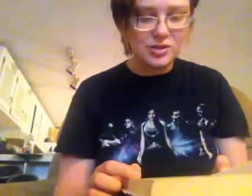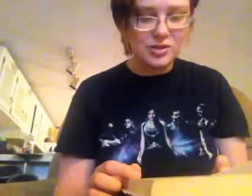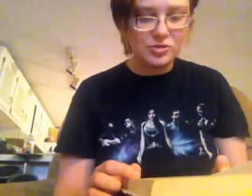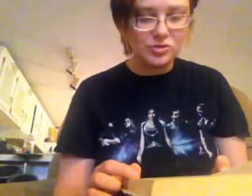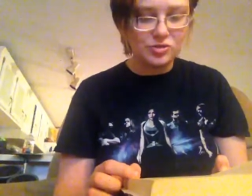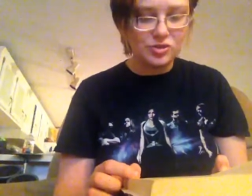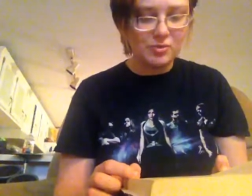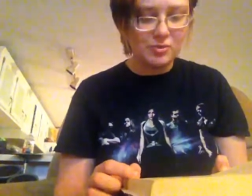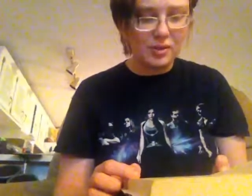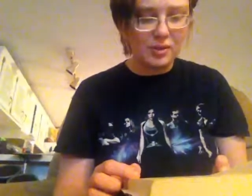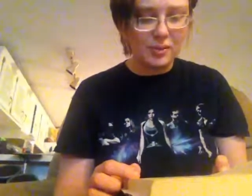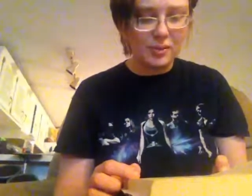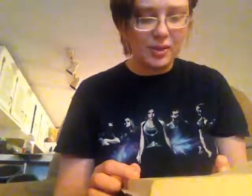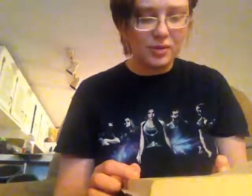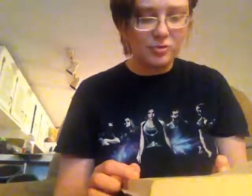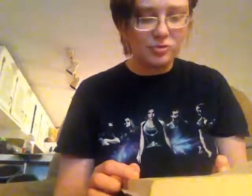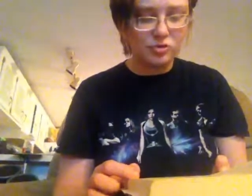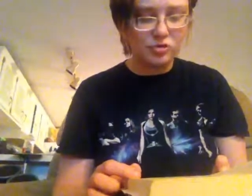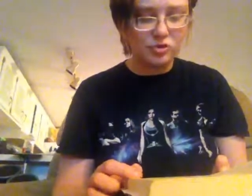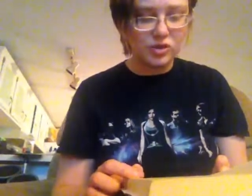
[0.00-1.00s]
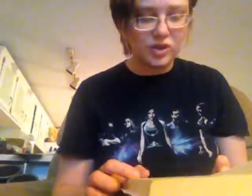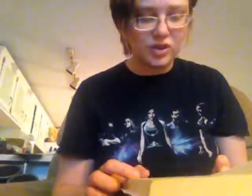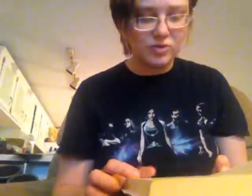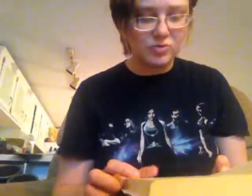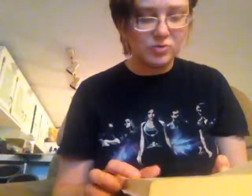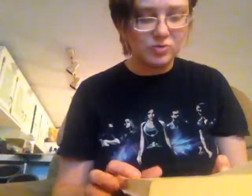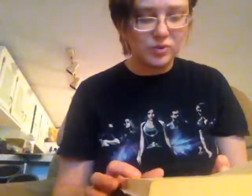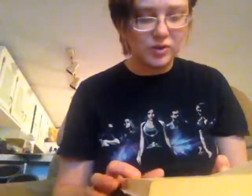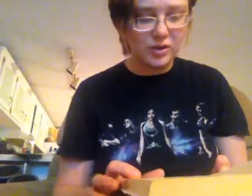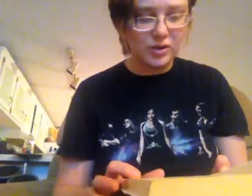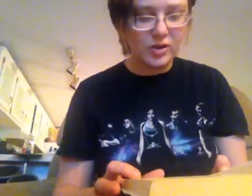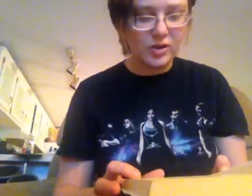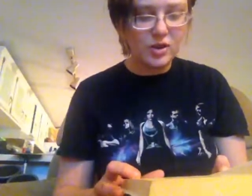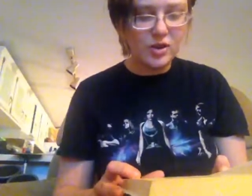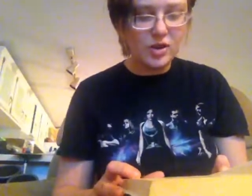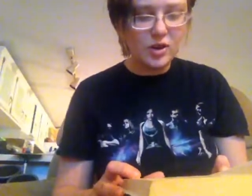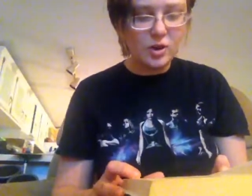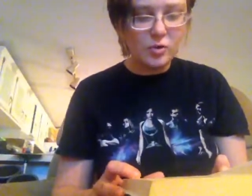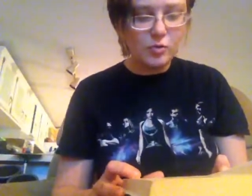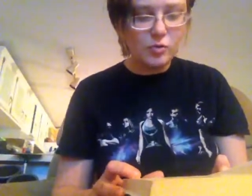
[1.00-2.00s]
dreaming my own dreams, where
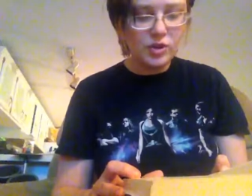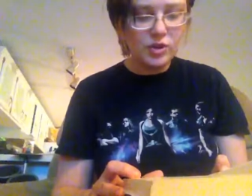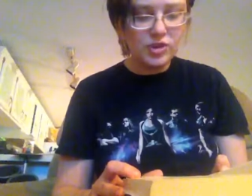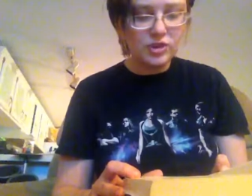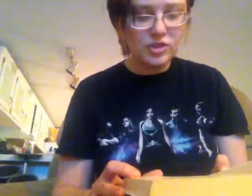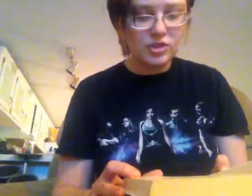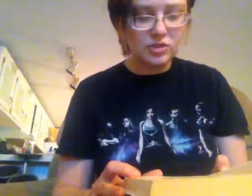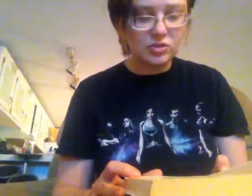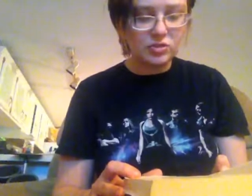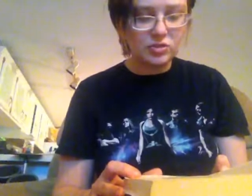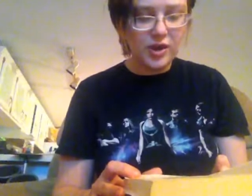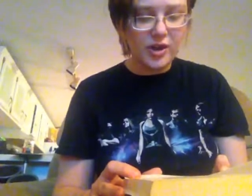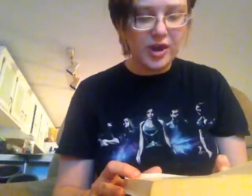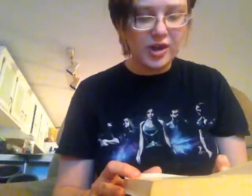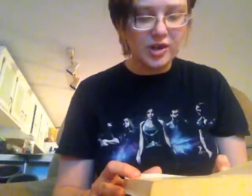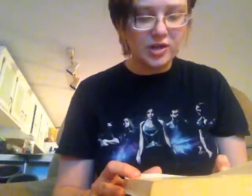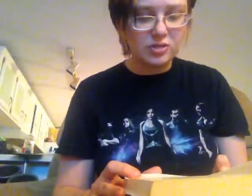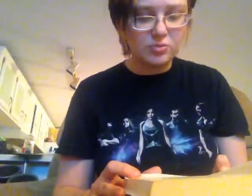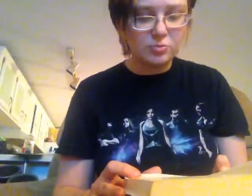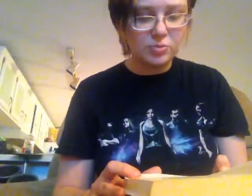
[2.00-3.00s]
Witches and dragons,